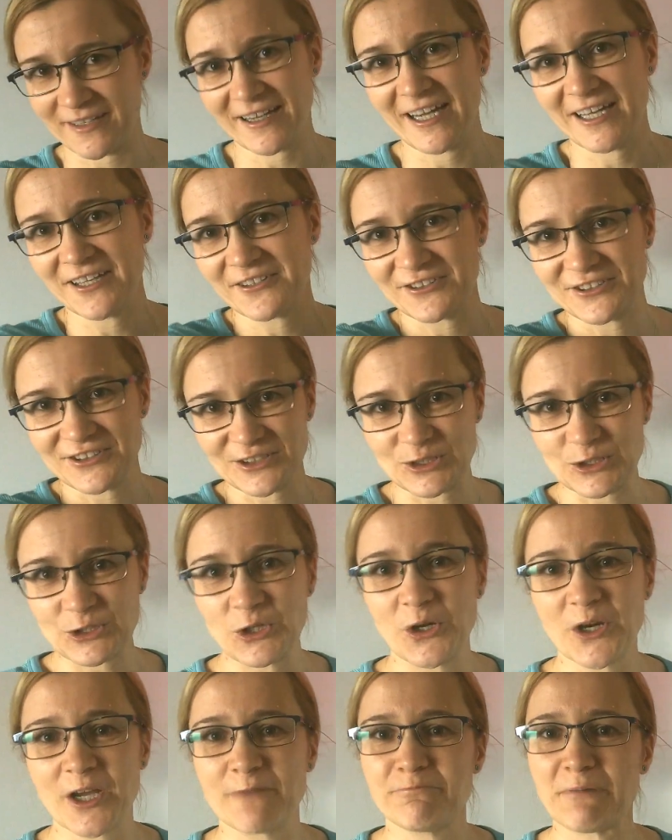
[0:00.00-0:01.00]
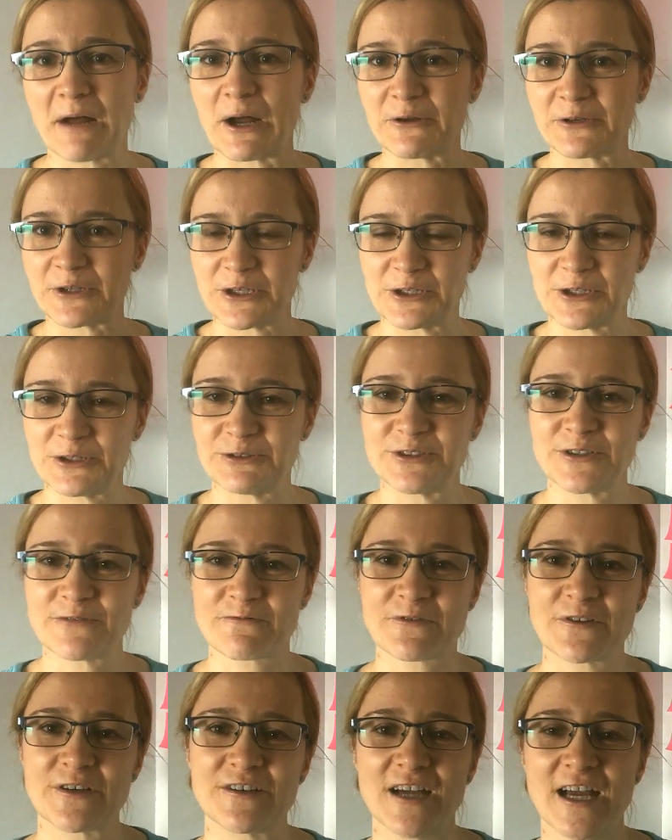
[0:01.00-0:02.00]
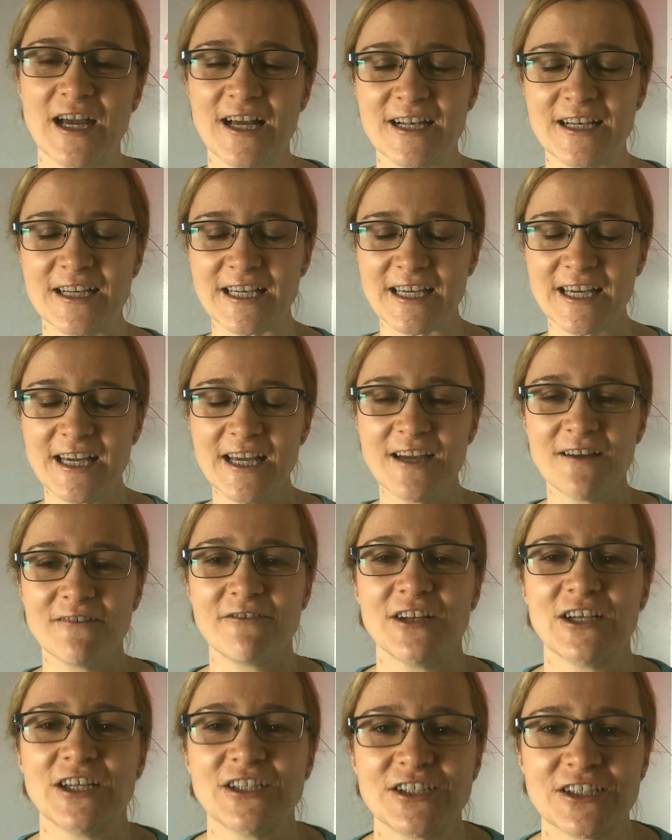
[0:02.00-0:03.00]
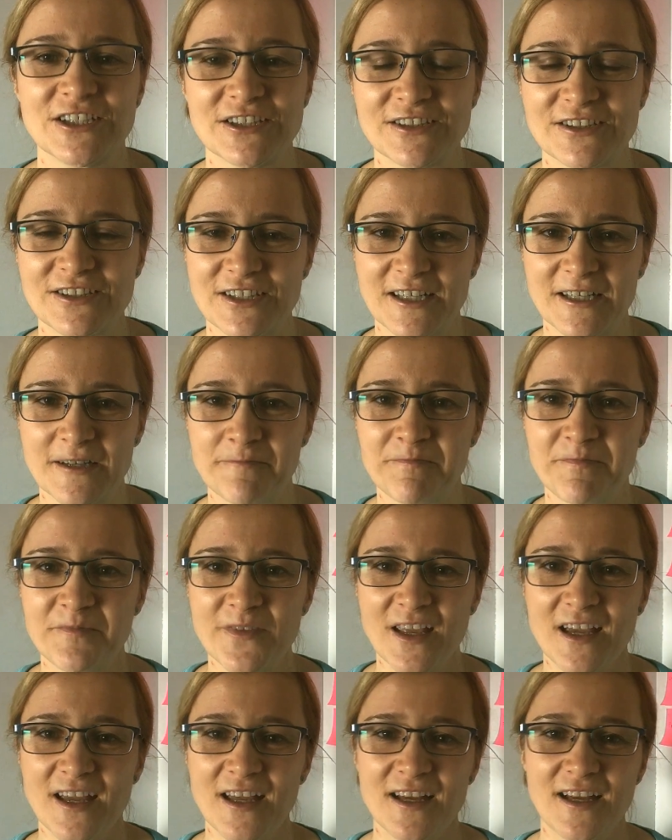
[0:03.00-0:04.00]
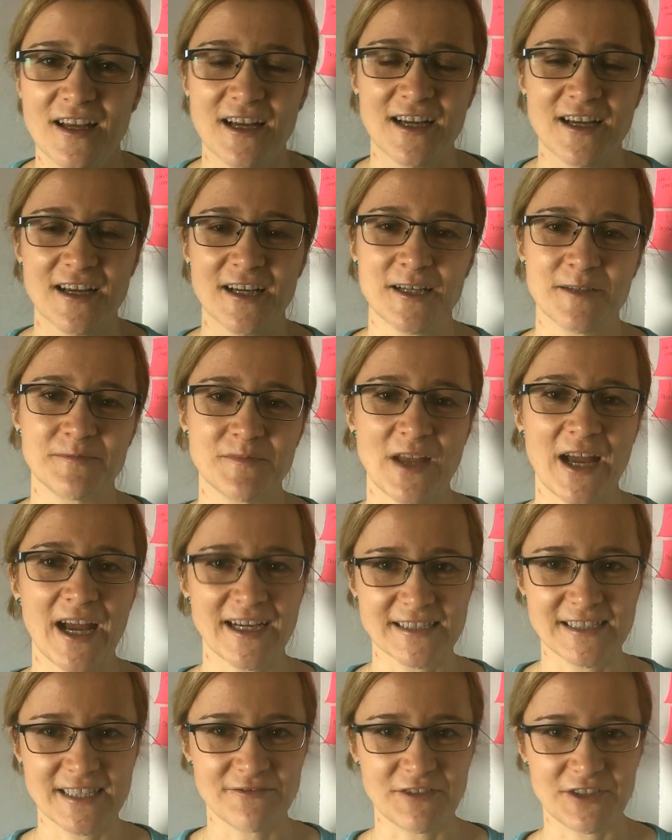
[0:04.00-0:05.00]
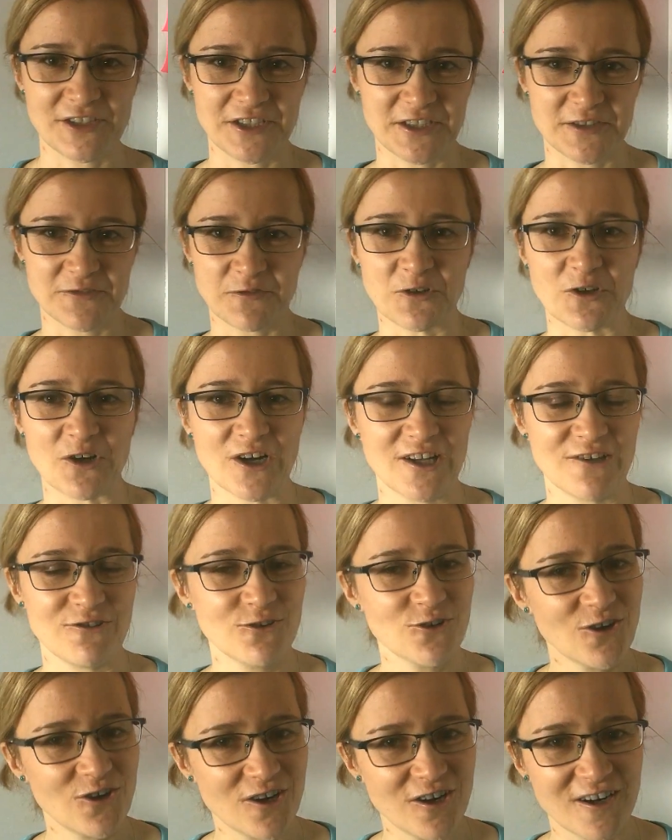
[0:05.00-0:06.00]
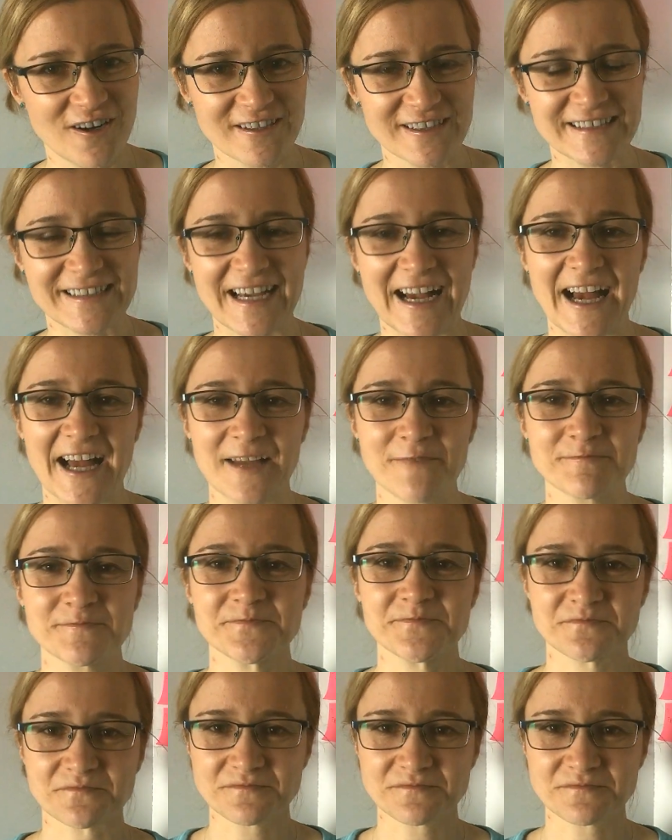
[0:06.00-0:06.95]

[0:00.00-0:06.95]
I could just talk about different early finishers activities for a long time.